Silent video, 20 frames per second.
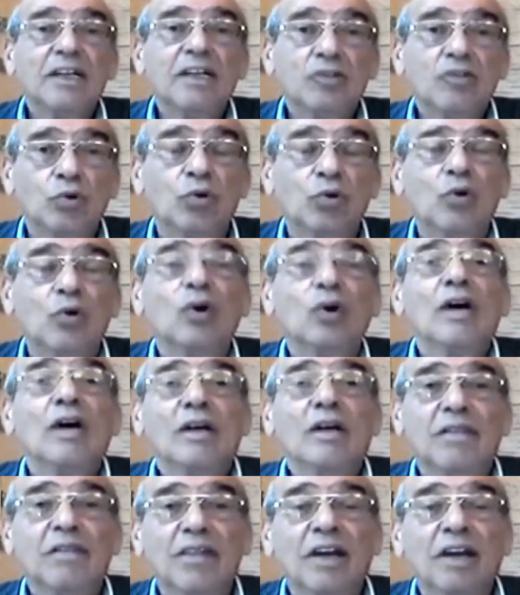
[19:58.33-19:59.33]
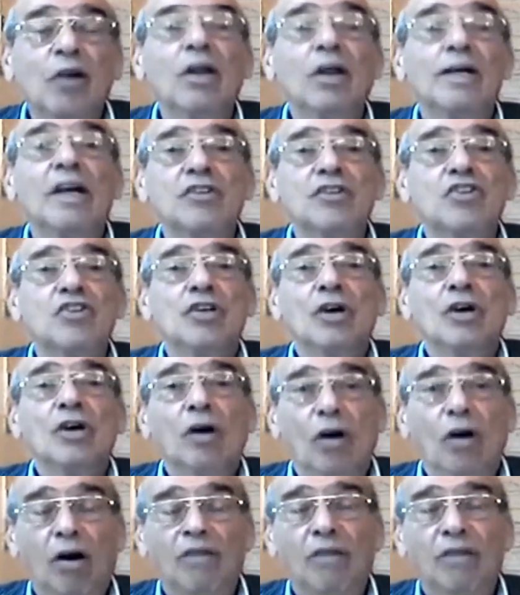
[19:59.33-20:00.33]
to the knowledge
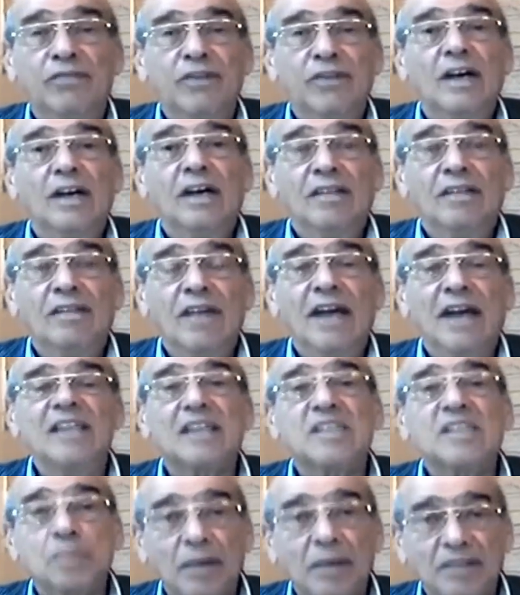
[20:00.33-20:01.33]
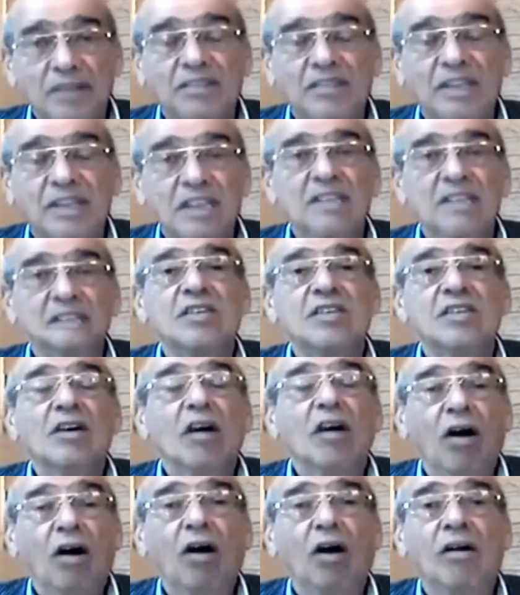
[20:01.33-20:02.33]
of the expertise
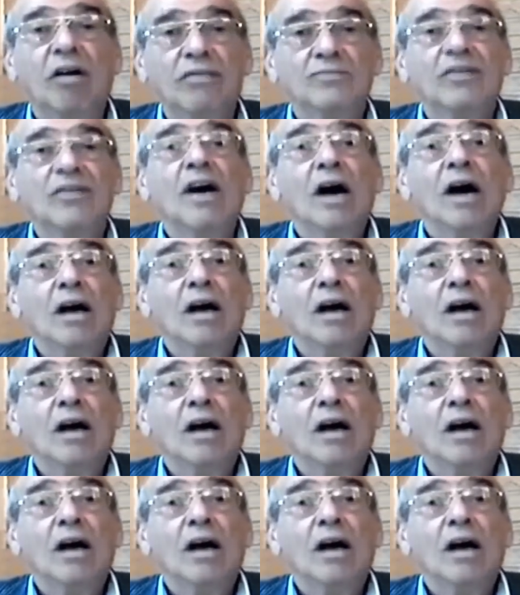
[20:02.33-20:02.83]
of